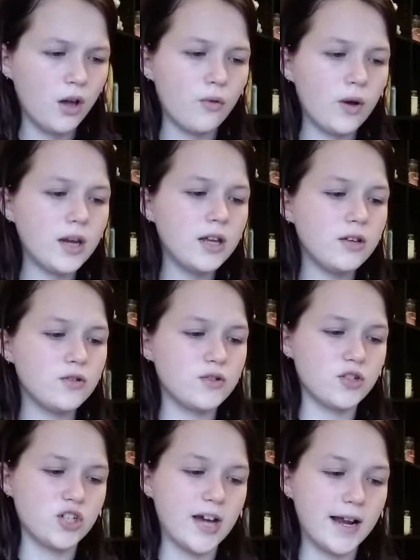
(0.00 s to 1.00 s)
Reddit
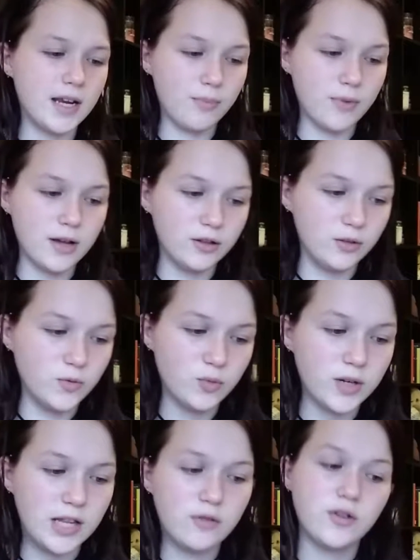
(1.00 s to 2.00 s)
user Shiny Breloom
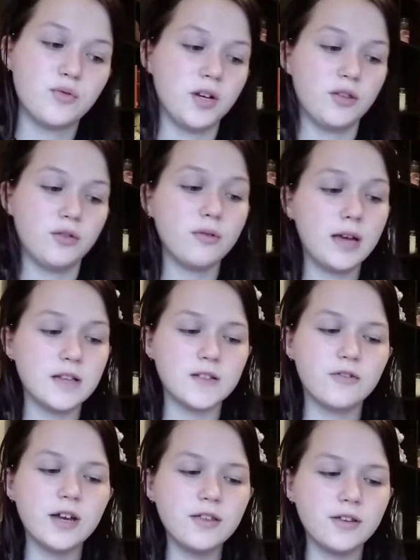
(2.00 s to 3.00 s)
2323 has a
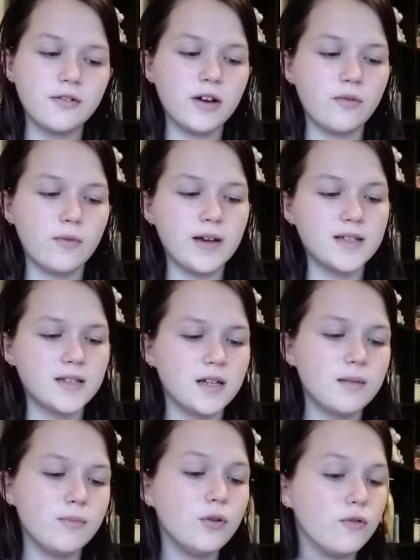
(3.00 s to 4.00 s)
great theory on why Sun
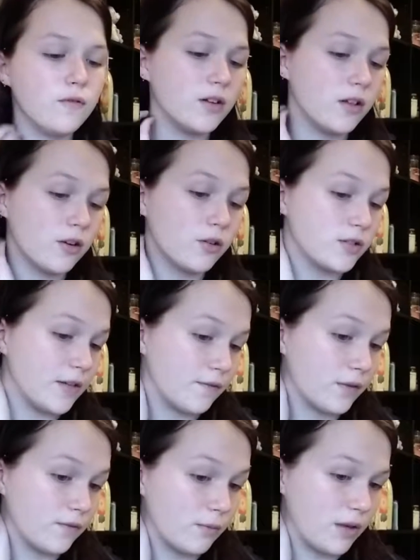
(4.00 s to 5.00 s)
and Moon feel a little
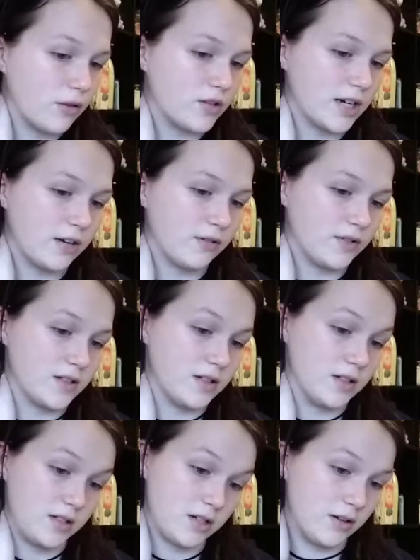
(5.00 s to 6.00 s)
different from the other titles in
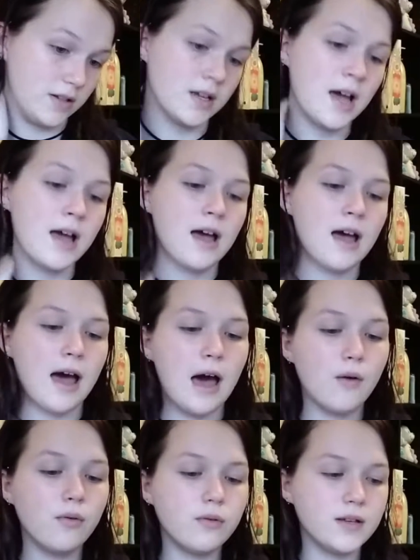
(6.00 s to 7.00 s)
the series.
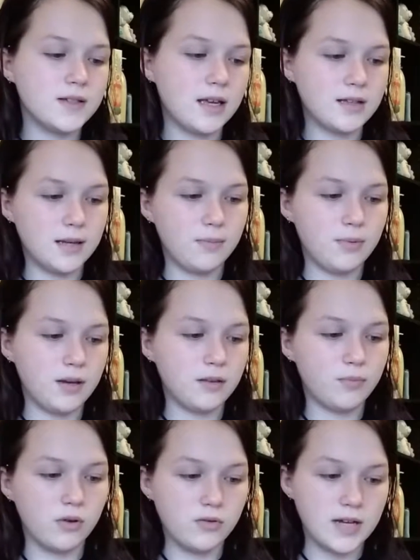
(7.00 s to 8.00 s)
Howl is the atypical
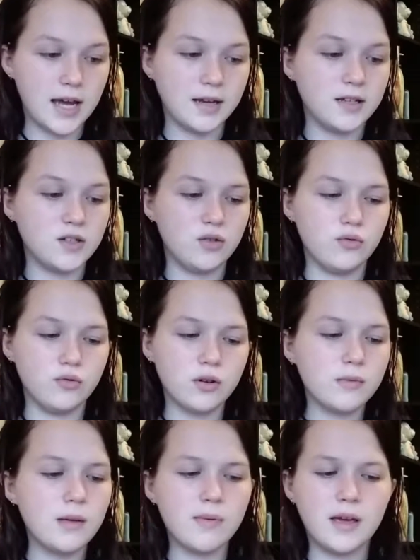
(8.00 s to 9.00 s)
protagonist you'd
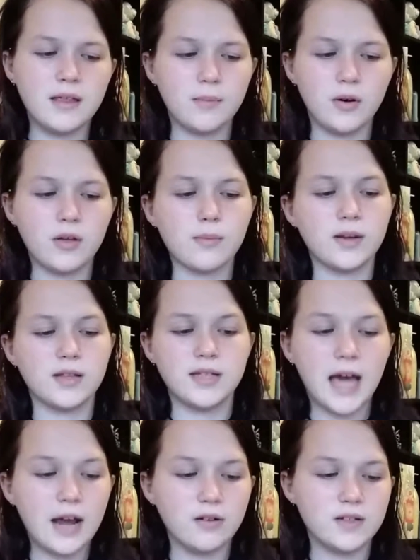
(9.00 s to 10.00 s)
normally play in the Pokemon
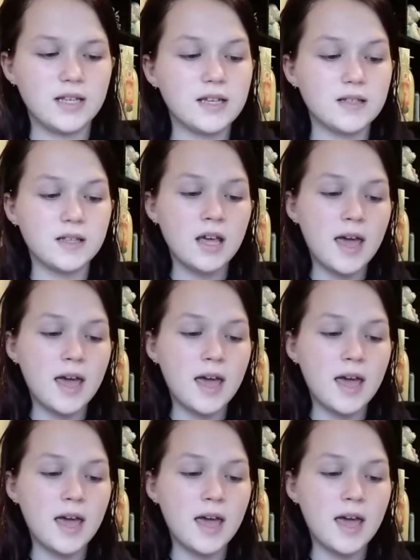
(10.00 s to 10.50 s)
titles. He is